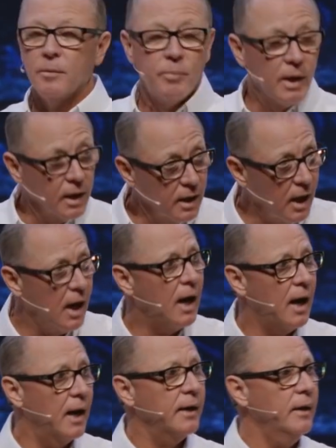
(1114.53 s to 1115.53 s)
But
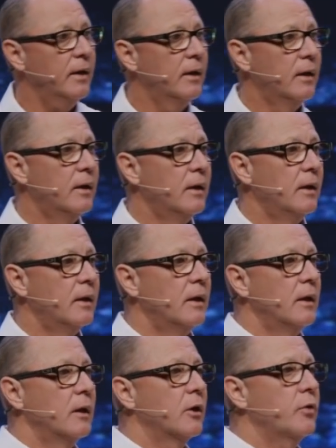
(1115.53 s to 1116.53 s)
God
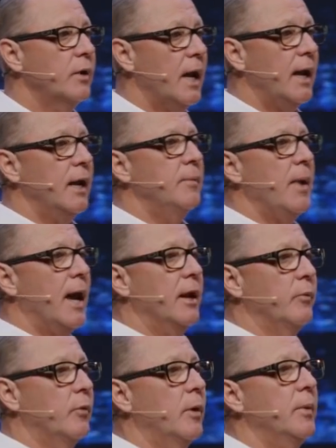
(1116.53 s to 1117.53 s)
created
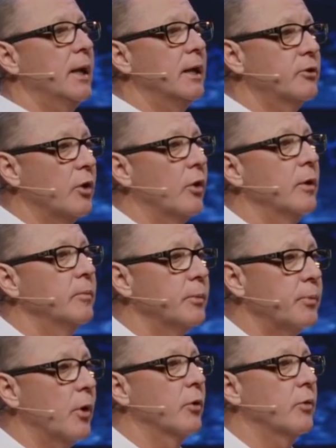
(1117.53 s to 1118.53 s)
man and woman and told them to
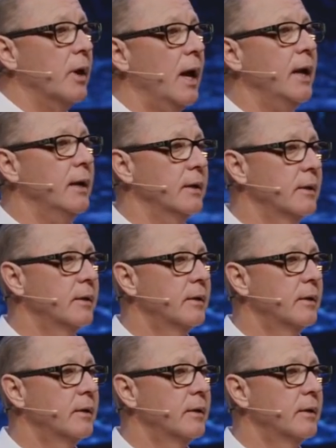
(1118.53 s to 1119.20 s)
procreate.